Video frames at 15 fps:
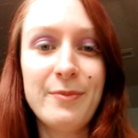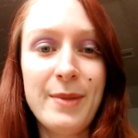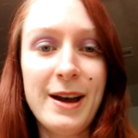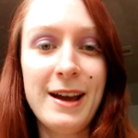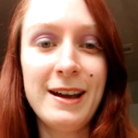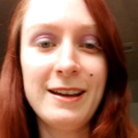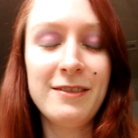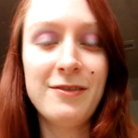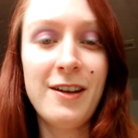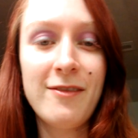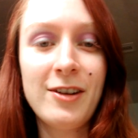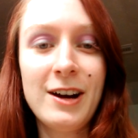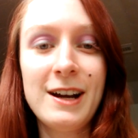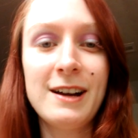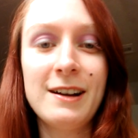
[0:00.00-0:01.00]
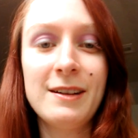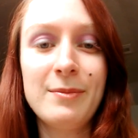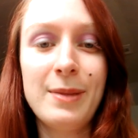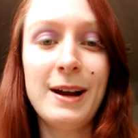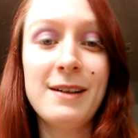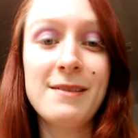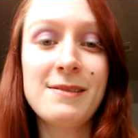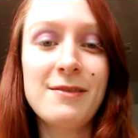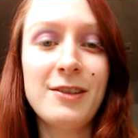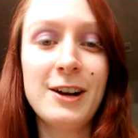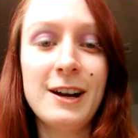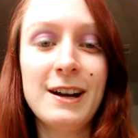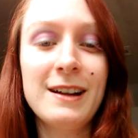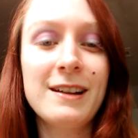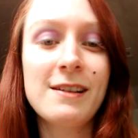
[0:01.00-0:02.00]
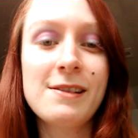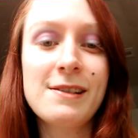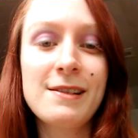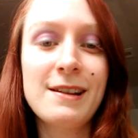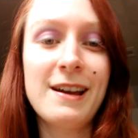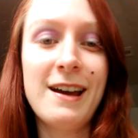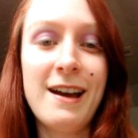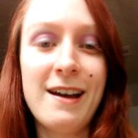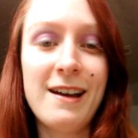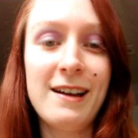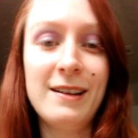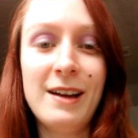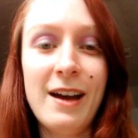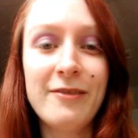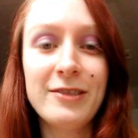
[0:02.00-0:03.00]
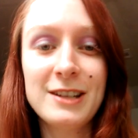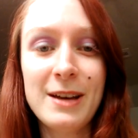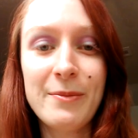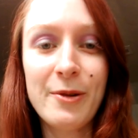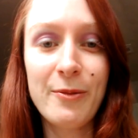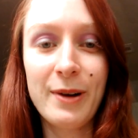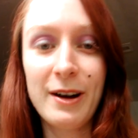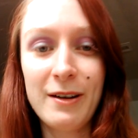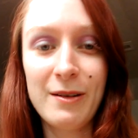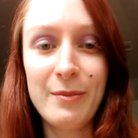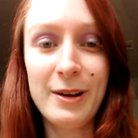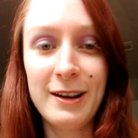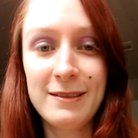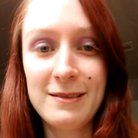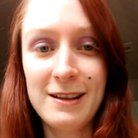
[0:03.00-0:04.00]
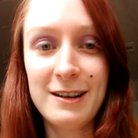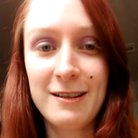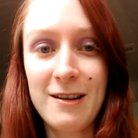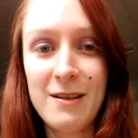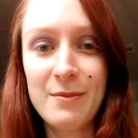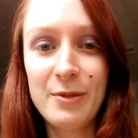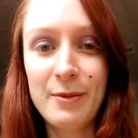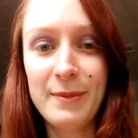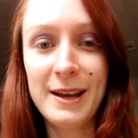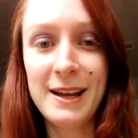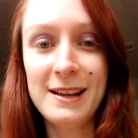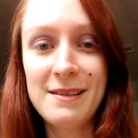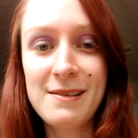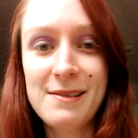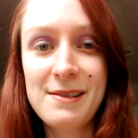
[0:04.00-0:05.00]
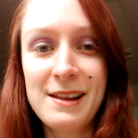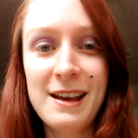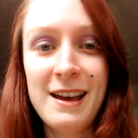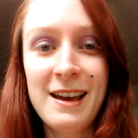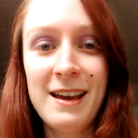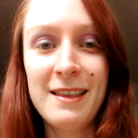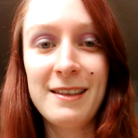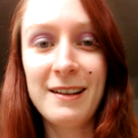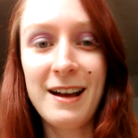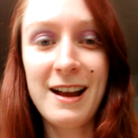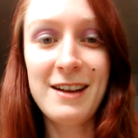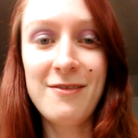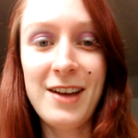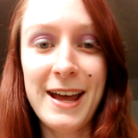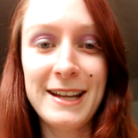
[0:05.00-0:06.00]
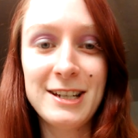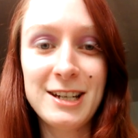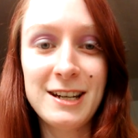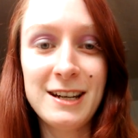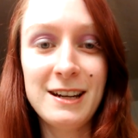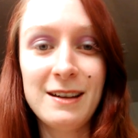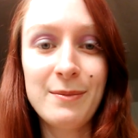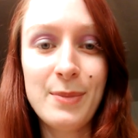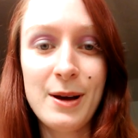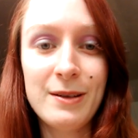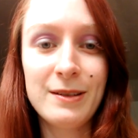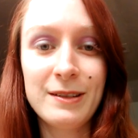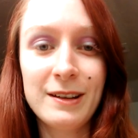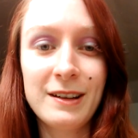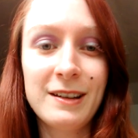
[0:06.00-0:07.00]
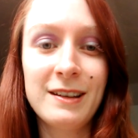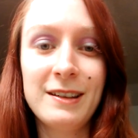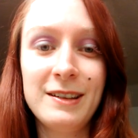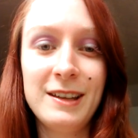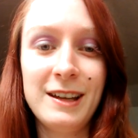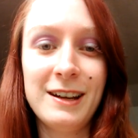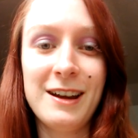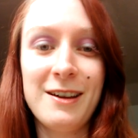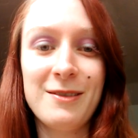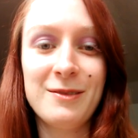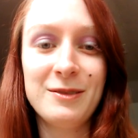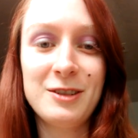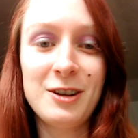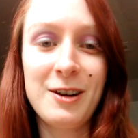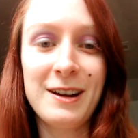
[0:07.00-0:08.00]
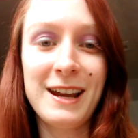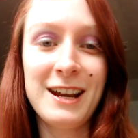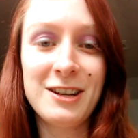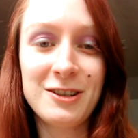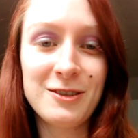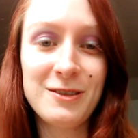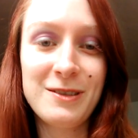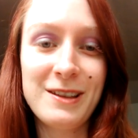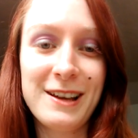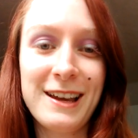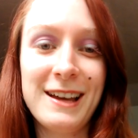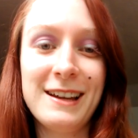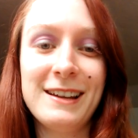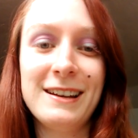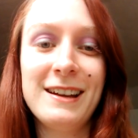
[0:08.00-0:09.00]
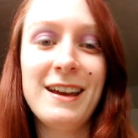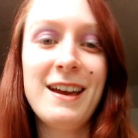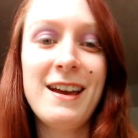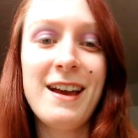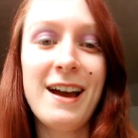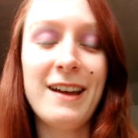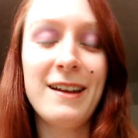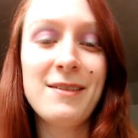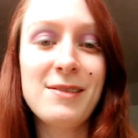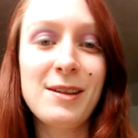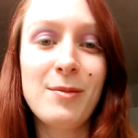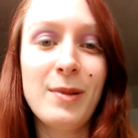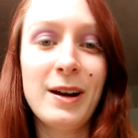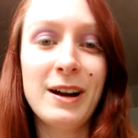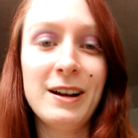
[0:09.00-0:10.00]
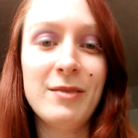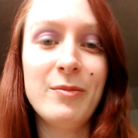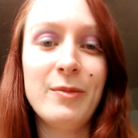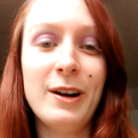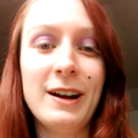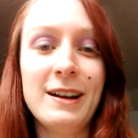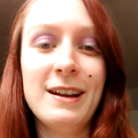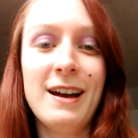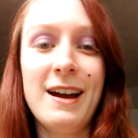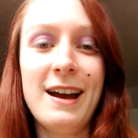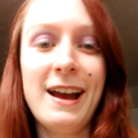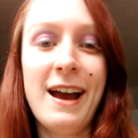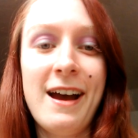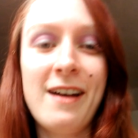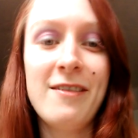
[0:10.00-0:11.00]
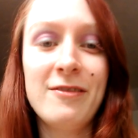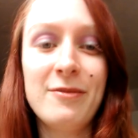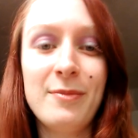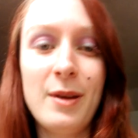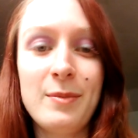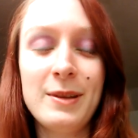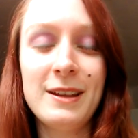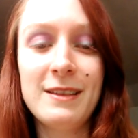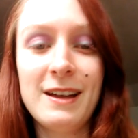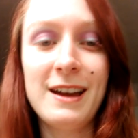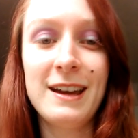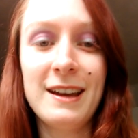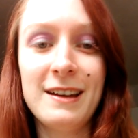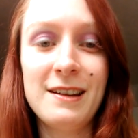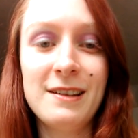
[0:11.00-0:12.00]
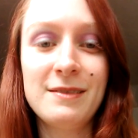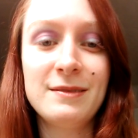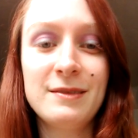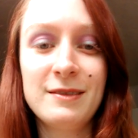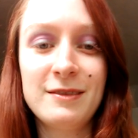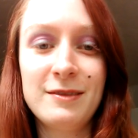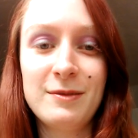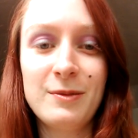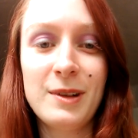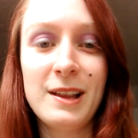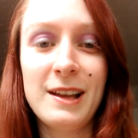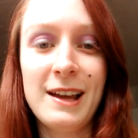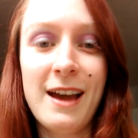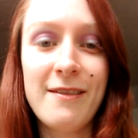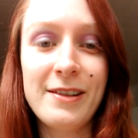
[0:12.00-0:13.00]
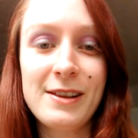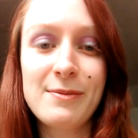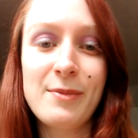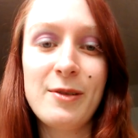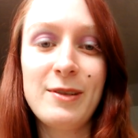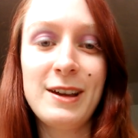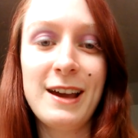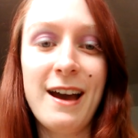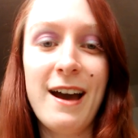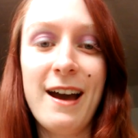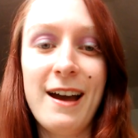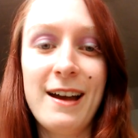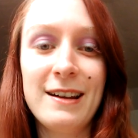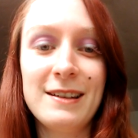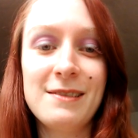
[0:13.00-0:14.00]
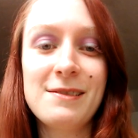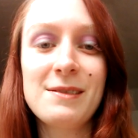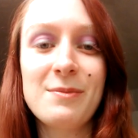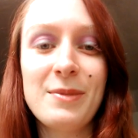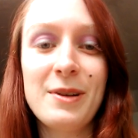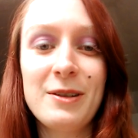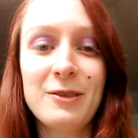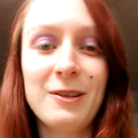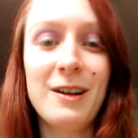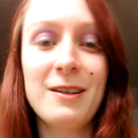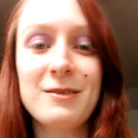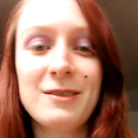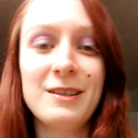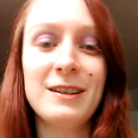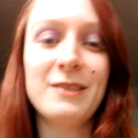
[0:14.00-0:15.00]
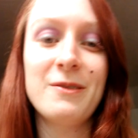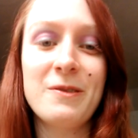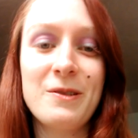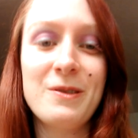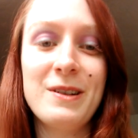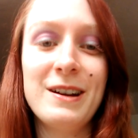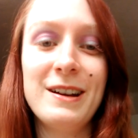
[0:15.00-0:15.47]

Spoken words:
my favorite pairs of earrings. Every time I wear them, I get a lot of compliments. They're kind of edgy, punk, dark angel looking. I usually wear them when I have maybe like a really heavy smoky eye and some punk rock look going